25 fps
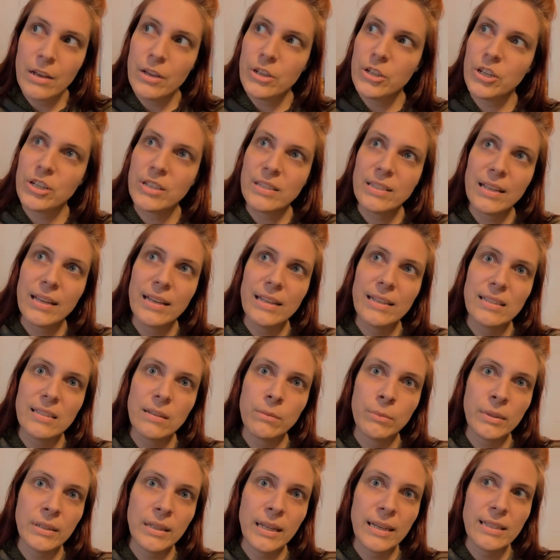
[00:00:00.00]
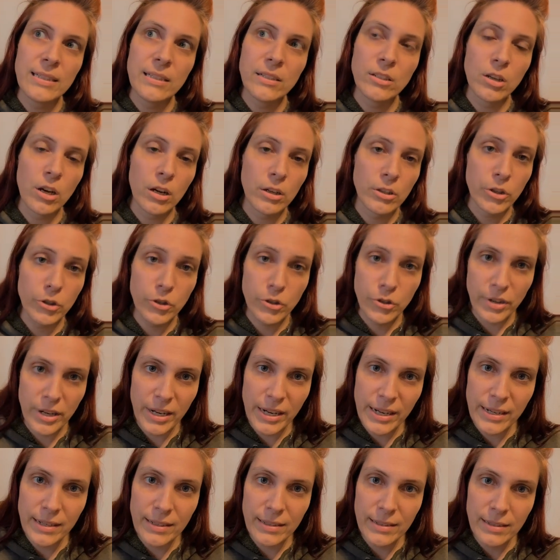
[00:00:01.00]
Just like someone likes to talk to
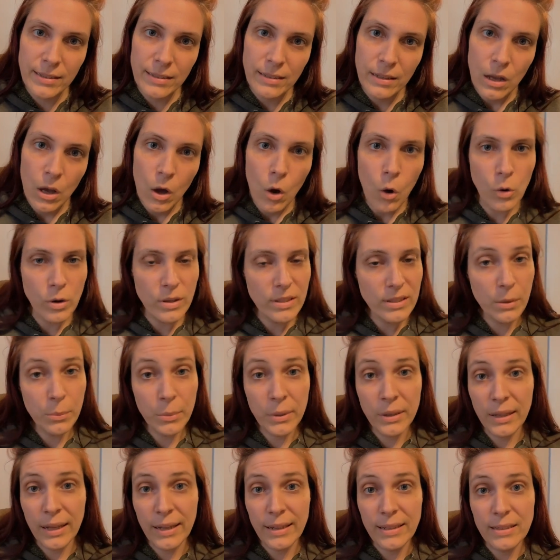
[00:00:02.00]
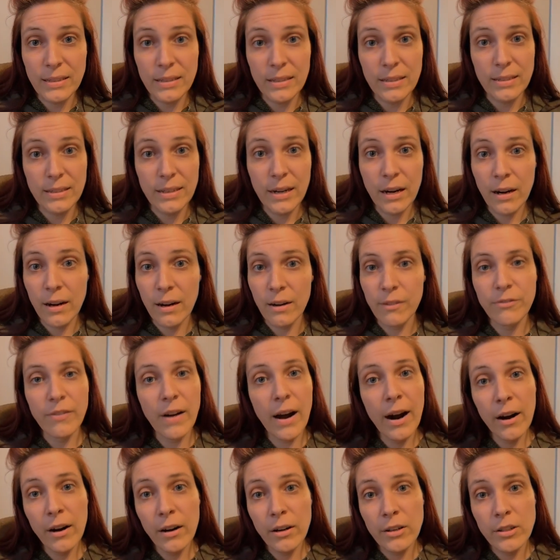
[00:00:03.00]
trees or someone likes to stare at a
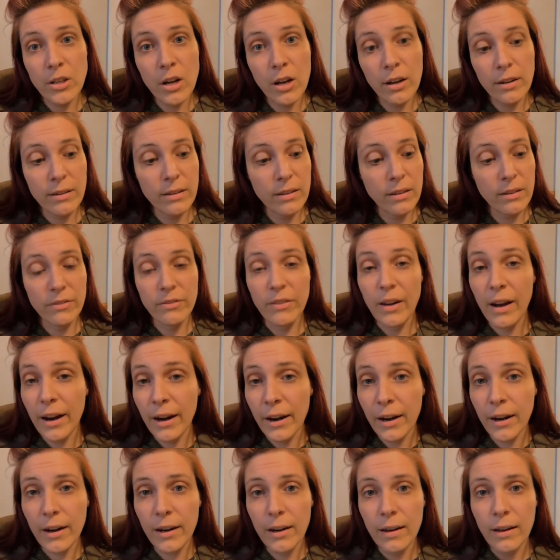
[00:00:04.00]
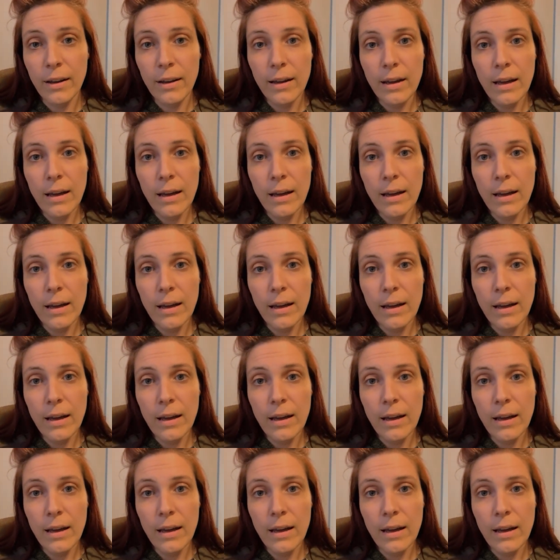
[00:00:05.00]
fire and talk to the fire,